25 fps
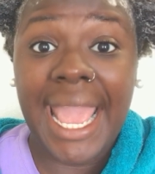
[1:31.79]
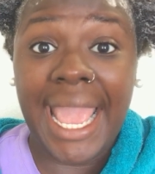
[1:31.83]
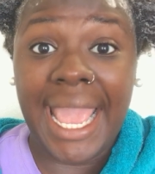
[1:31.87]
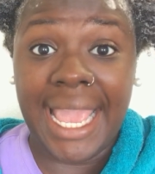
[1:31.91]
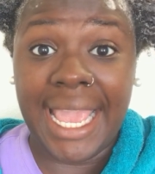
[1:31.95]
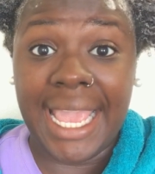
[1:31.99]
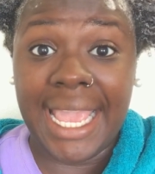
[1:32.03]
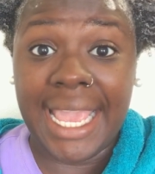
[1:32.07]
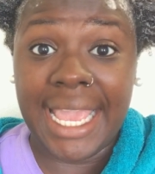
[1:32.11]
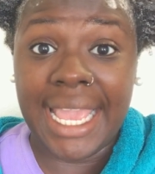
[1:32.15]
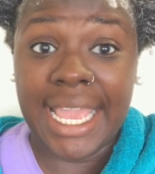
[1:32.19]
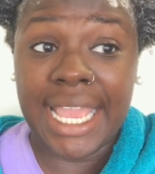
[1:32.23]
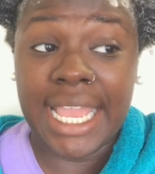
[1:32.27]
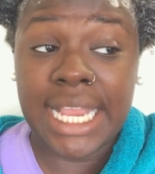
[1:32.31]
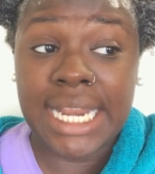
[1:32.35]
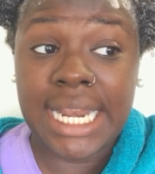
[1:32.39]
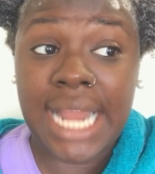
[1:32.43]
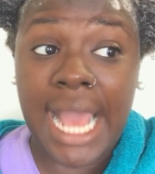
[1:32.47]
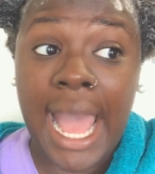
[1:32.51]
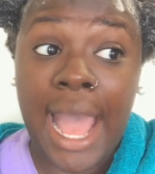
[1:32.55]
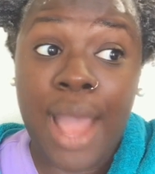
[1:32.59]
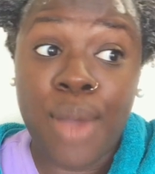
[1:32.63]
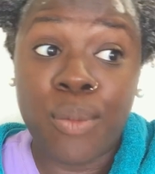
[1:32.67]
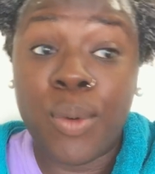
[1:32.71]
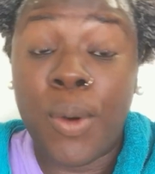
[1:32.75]

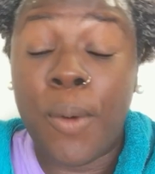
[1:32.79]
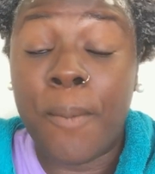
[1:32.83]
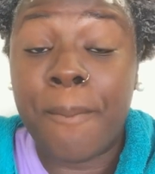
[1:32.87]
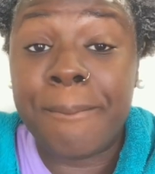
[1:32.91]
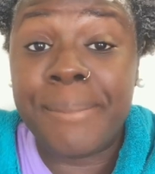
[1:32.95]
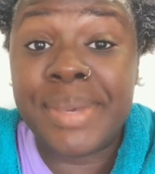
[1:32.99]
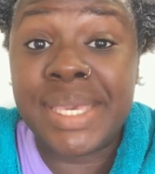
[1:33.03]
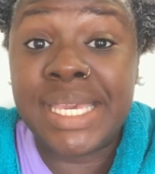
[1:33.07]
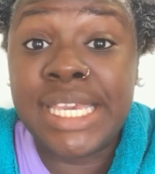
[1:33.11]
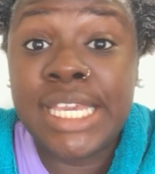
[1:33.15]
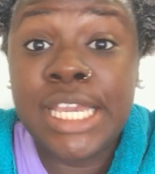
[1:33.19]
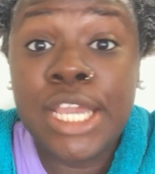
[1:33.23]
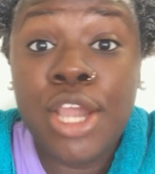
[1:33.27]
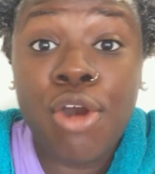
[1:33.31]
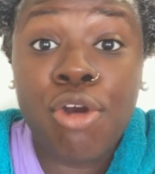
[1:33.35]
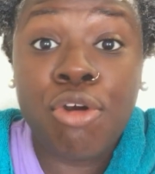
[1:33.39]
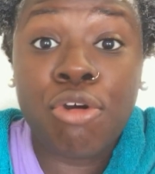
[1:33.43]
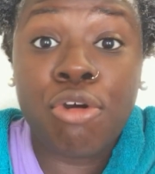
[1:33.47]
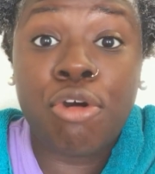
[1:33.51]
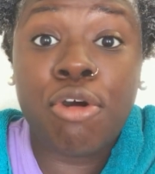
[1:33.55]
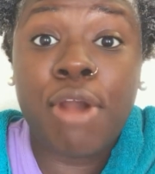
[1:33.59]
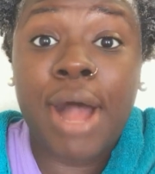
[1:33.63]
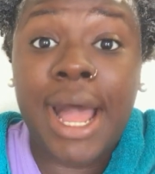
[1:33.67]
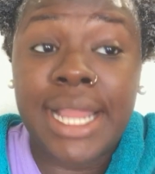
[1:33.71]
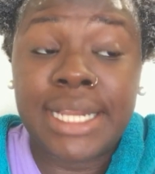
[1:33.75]
and I will be
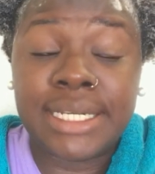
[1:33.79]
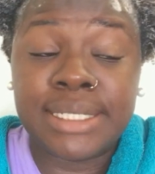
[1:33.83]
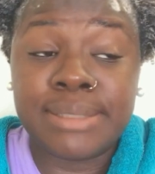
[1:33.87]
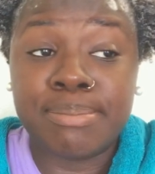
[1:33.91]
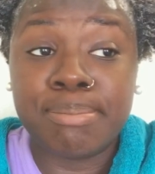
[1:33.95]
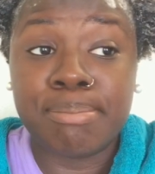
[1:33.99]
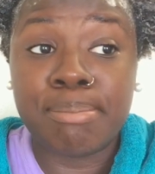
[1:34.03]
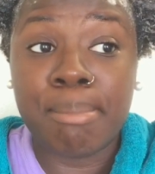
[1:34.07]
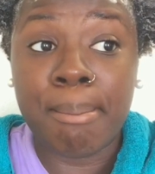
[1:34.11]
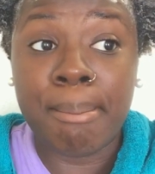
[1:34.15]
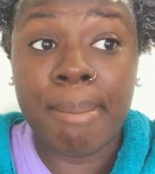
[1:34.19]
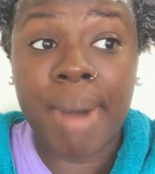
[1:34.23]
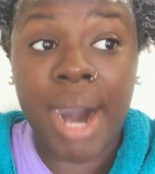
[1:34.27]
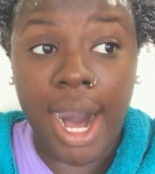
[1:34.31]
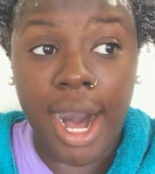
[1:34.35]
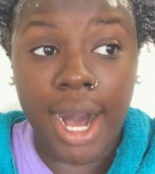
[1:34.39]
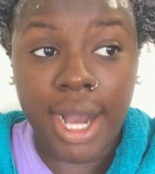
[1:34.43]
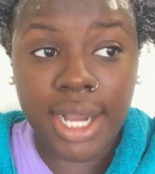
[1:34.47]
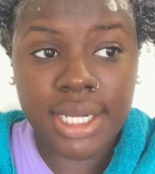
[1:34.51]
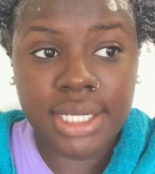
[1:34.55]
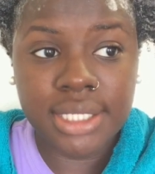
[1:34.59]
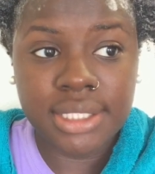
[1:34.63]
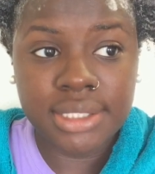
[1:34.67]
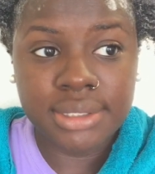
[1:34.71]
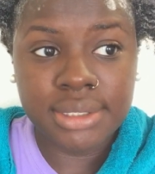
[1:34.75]
right
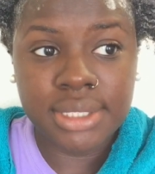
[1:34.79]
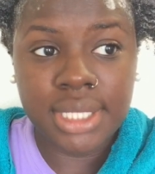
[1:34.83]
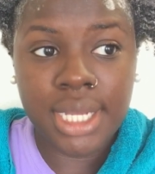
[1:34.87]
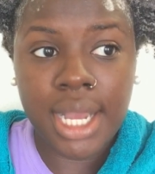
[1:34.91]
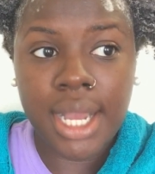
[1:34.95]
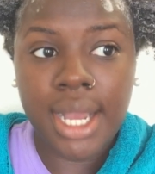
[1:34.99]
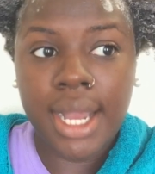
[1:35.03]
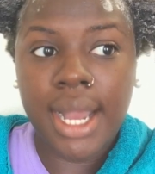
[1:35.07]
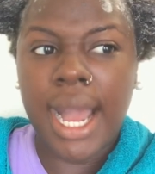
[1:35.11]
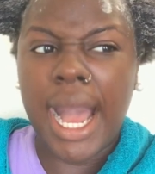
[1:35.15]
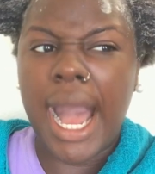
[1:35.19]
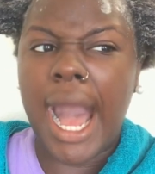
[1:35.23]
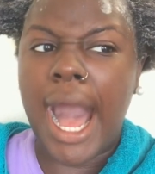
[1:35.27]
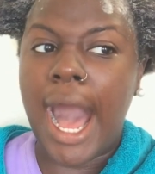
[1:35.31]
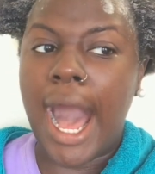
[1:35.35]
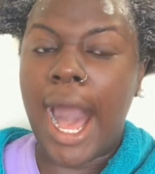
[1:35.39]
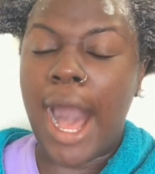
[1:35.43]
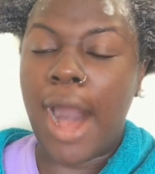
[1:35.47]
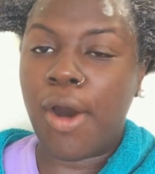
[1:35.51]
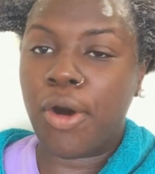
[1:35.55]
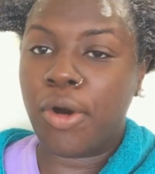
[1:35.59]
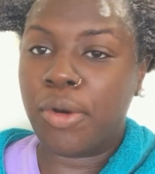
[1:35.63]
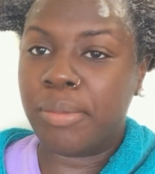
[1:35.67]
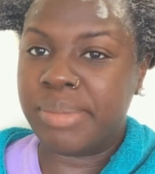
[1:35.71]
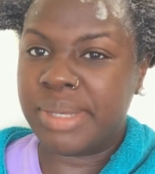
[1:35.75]
back.
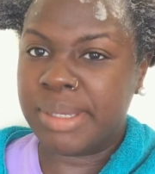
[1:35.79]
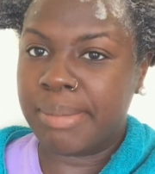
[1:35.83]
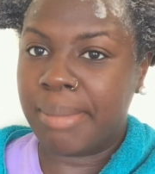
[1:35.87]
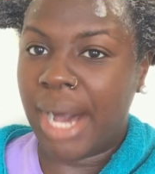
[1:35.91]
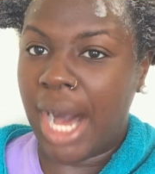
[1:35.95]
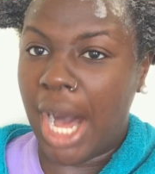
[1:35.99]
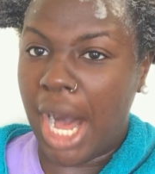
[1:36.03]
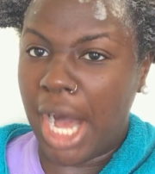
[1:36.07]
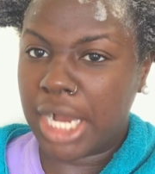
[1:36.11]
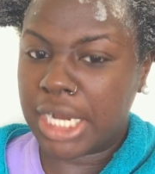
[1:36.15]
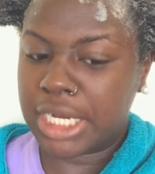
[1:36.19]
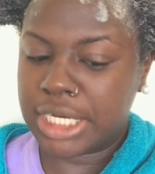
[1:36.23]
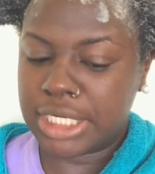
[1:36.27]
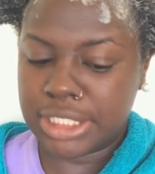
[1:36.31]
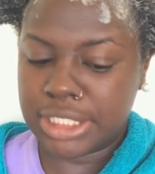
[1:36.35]
I'll be back.